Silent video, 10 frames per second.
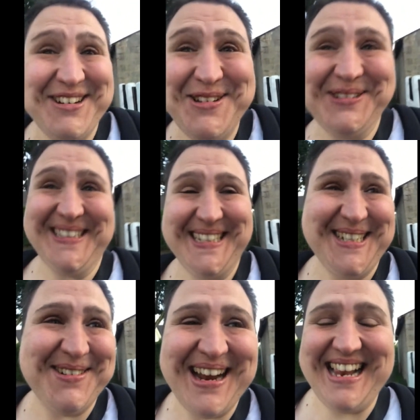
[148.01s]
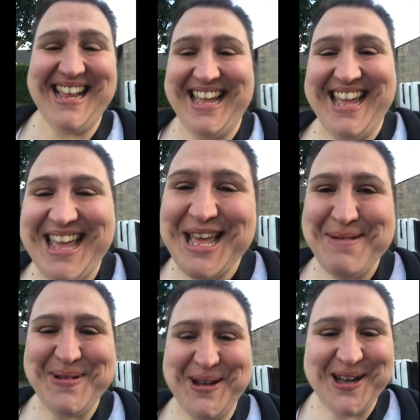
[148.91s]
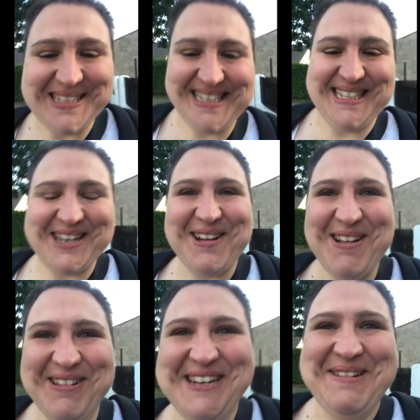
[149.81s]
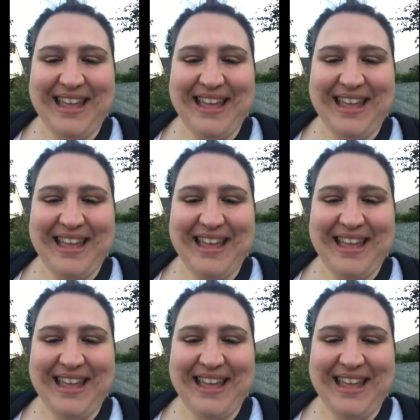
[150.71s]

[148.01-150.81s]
use this trail because it's so old.